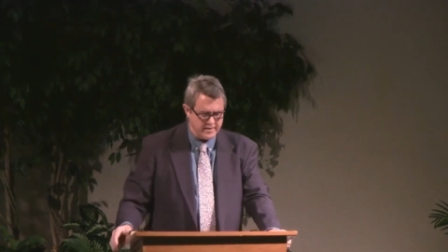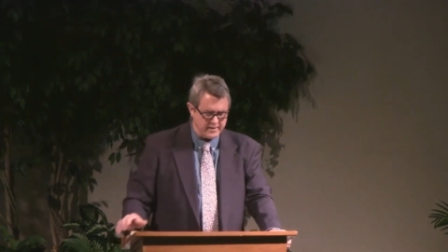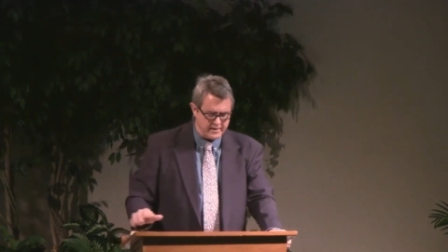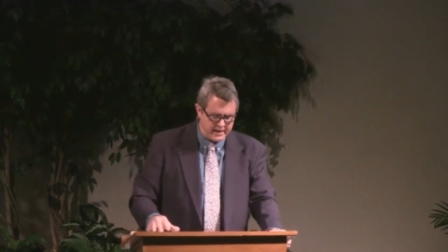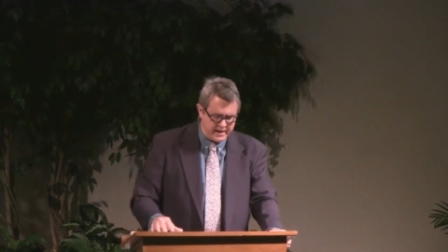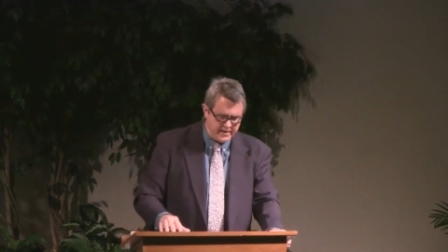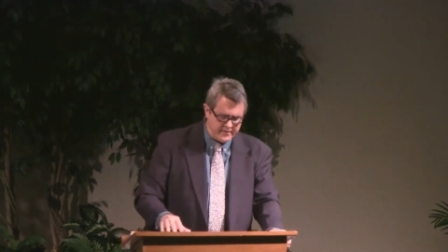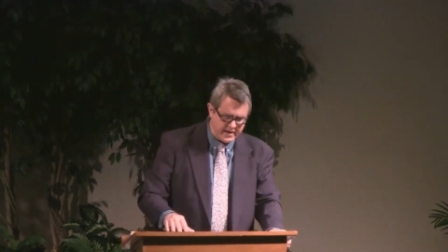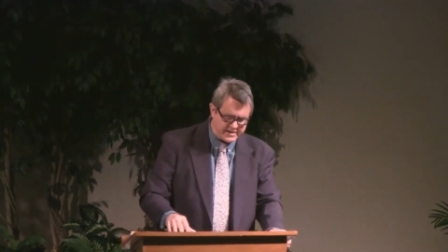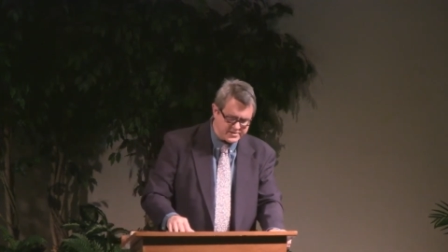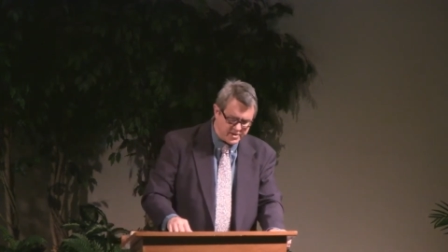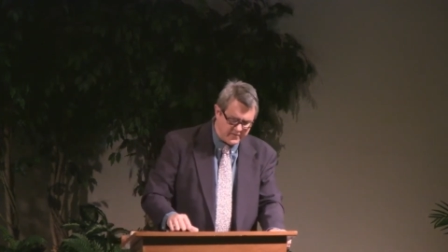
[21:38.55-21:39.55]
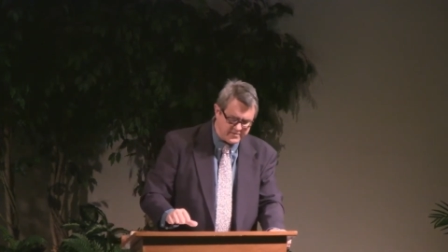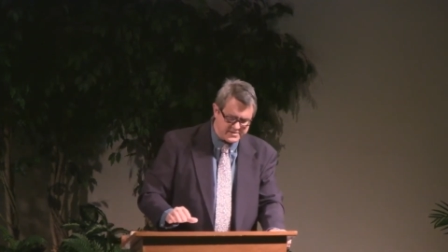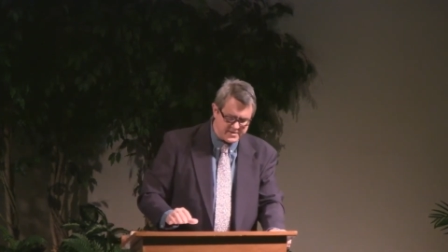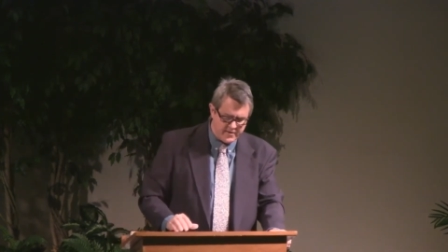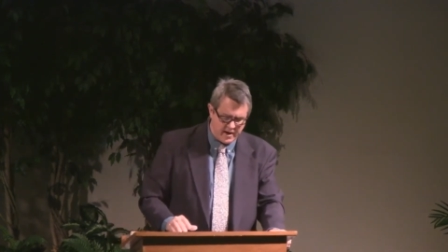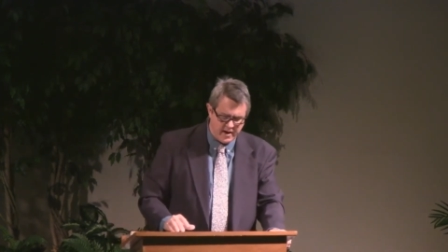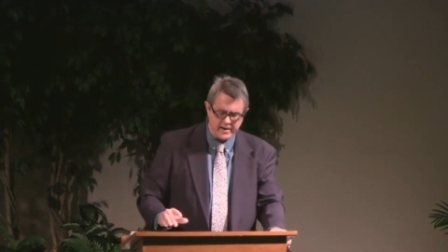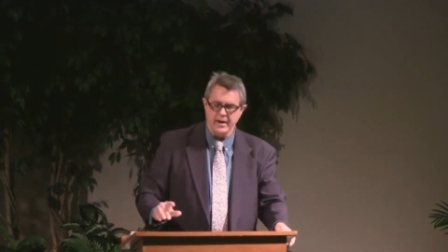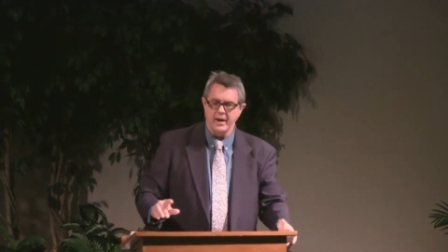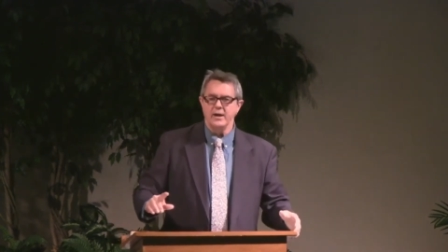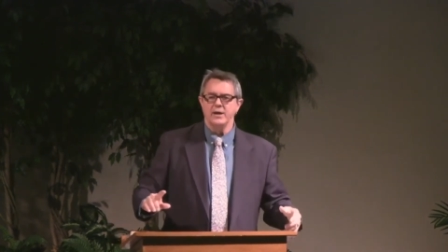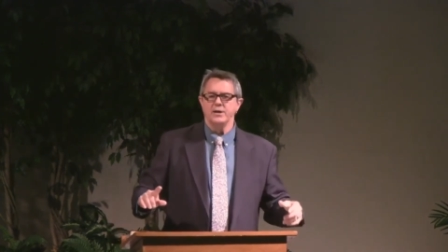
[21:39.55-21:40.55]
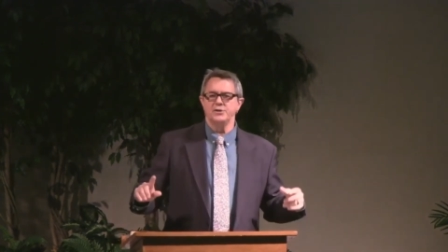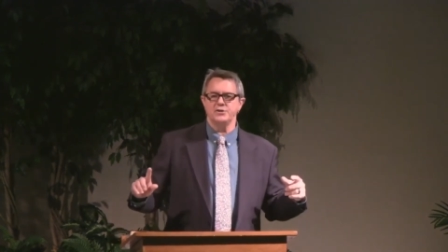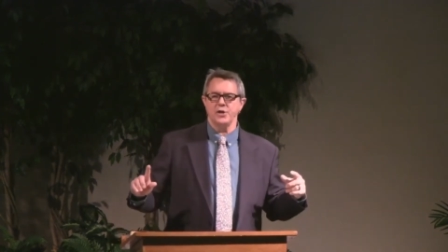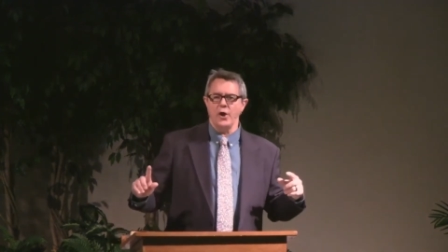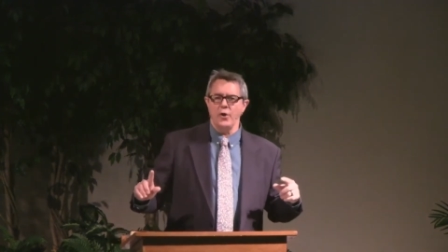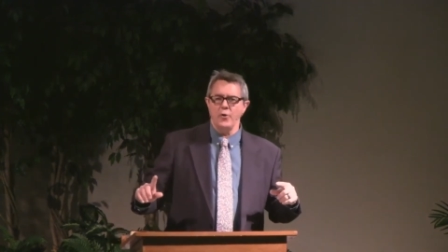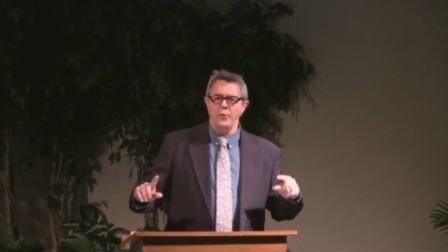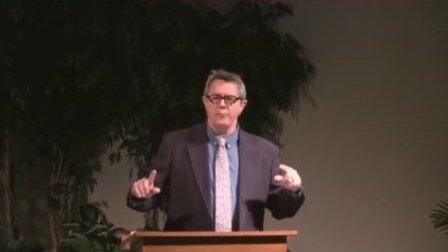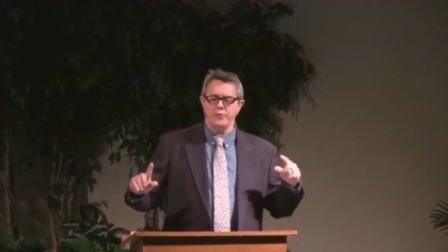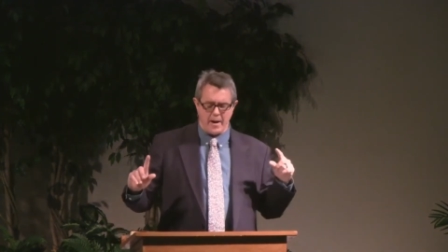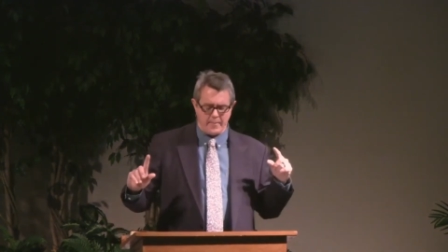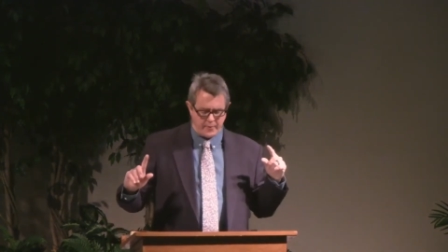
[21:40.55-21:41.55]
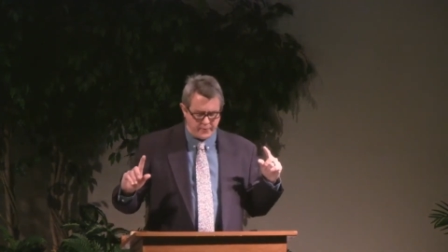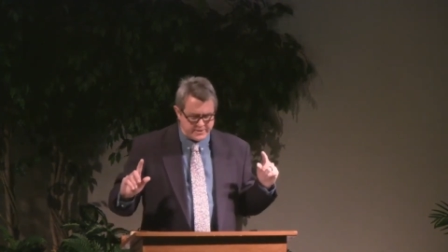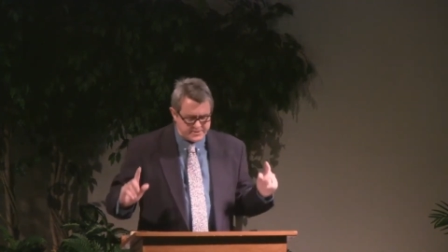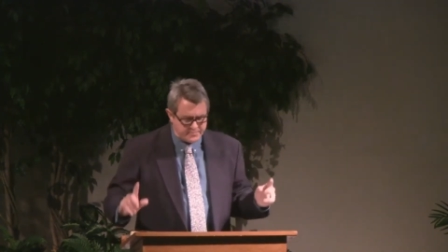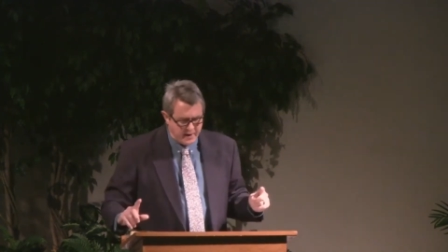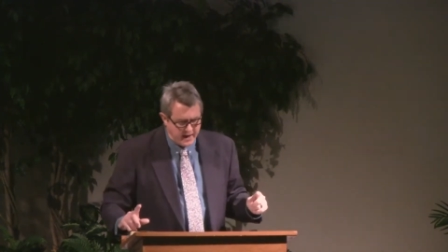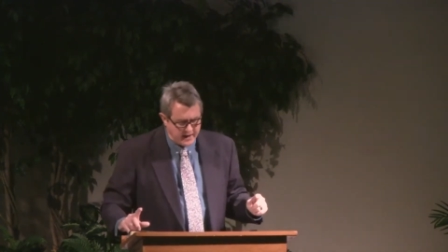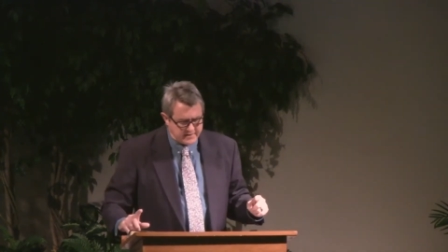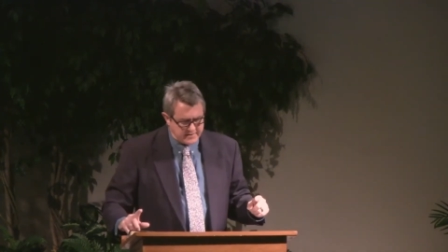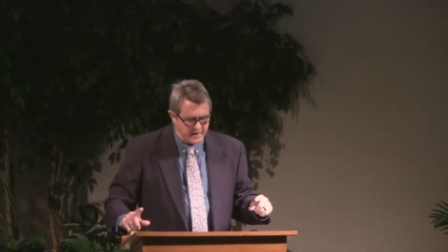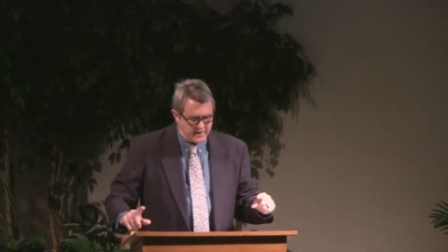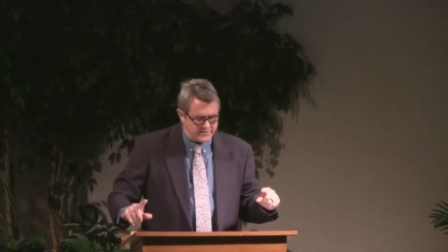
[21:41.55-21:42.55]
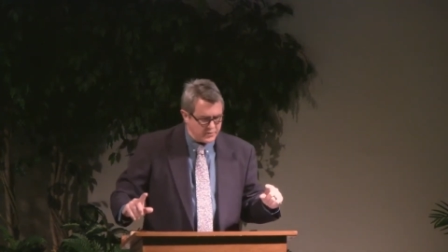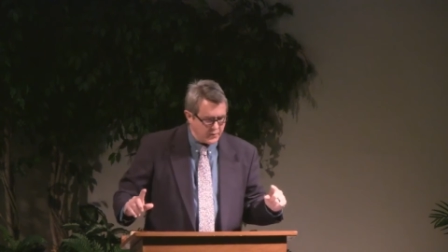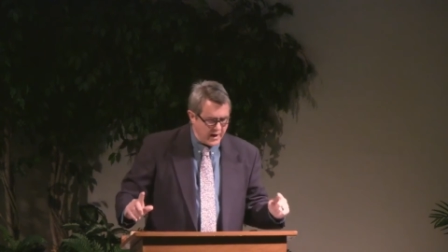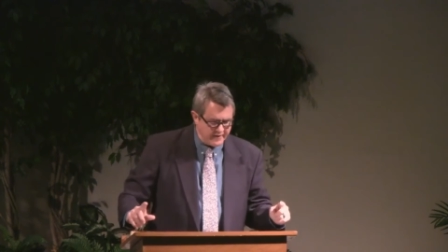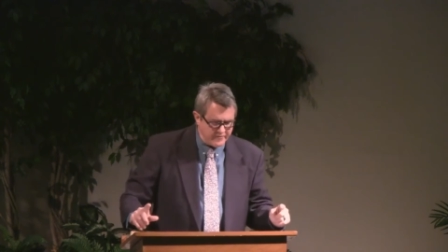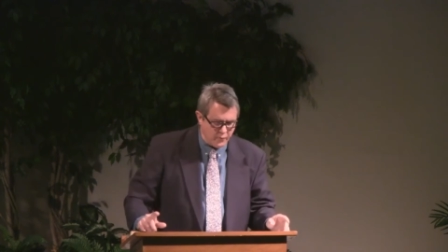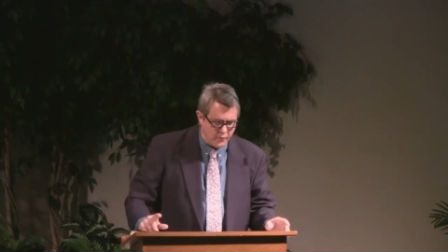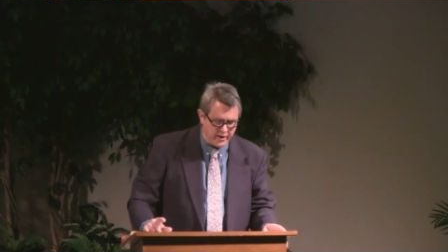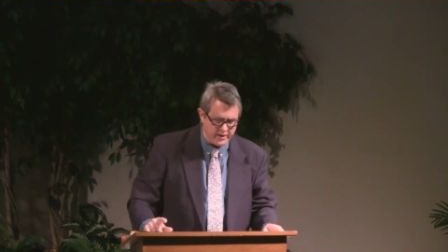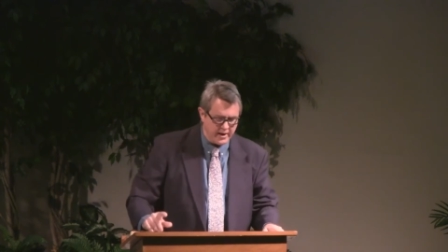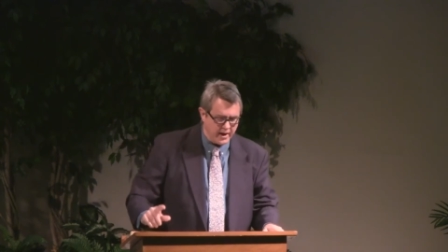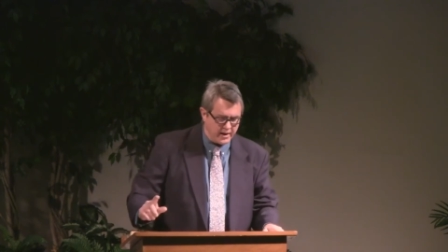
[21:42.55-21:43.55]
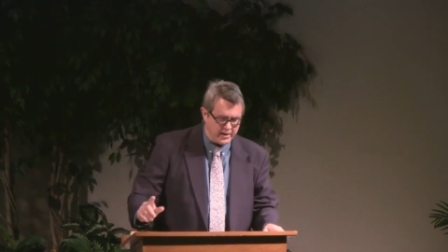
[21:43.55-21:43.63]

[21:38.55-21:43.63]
Live as servants of God. Show proper respect to everyone.